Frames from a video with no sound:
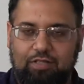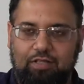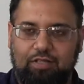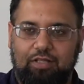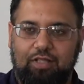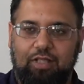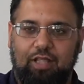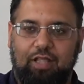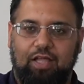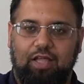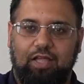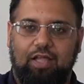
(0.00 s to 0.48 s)

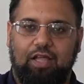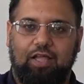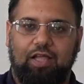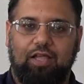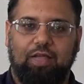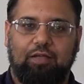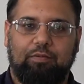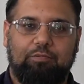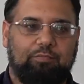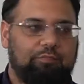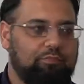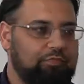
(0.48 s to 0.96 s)

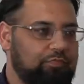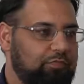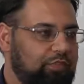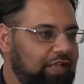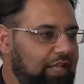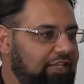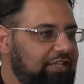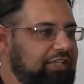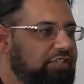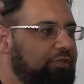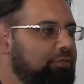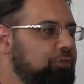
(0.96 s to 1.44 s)
yeah?
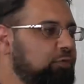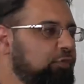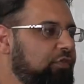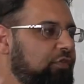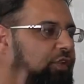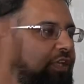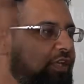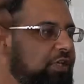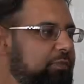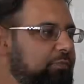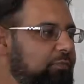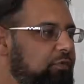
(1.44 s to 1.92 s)
Latest
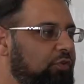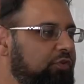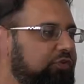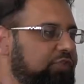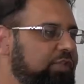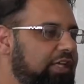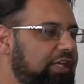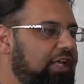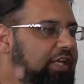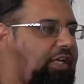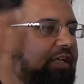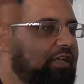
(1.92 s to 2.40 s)
movie,
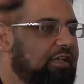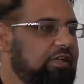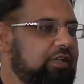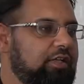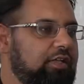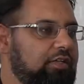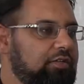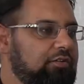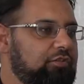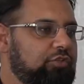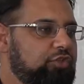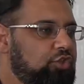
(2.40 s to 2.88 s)
music,
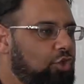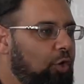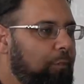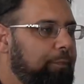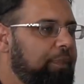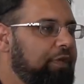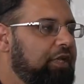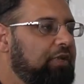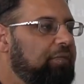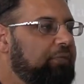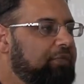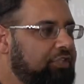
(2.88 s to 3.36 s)

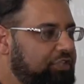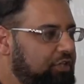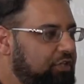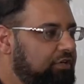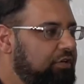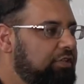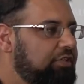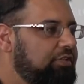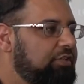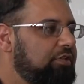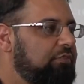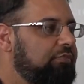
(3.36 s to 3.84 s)
shopping,
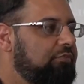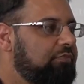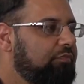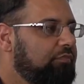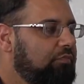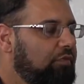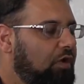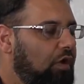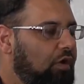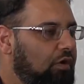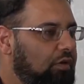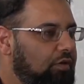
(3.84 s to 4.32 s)
materialism.
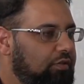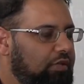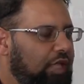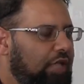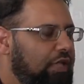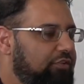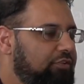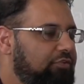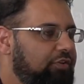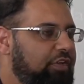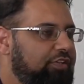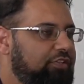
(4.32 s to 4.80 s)
Oh,
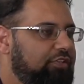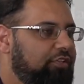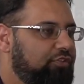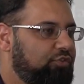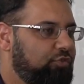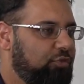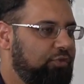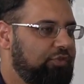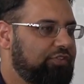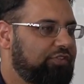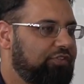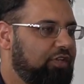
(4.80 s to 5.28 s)
that dress I
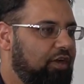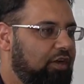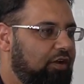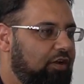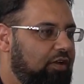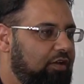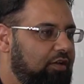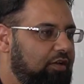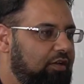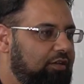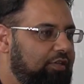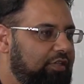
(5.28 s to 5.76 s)
saw in
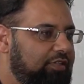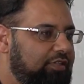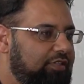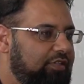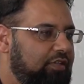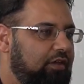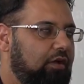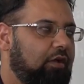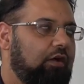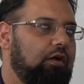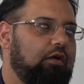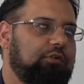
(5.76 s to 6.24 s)
Zara yesterday,
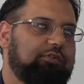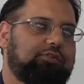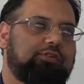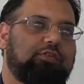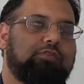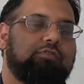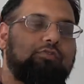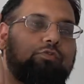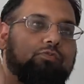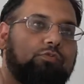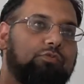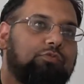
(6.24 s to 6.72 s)
oh, it's so
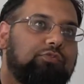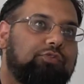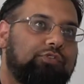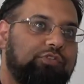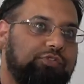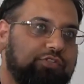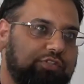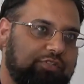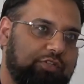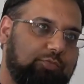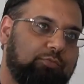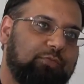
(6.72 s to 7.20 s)

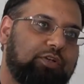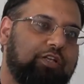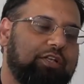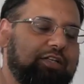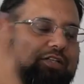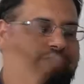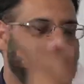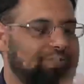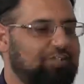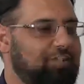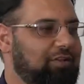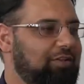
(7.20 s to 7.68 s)
gorgeous, I want it,
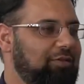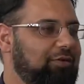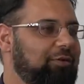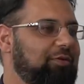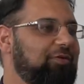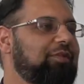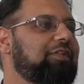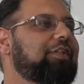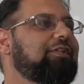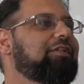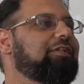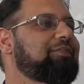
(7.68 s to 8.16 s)
you know?
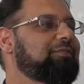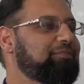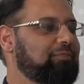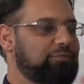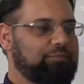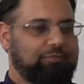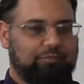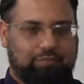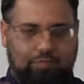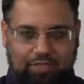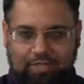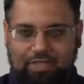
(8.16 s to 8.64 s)

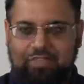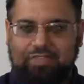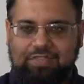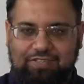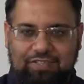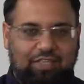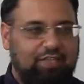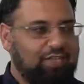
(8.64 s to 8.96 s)
Isn't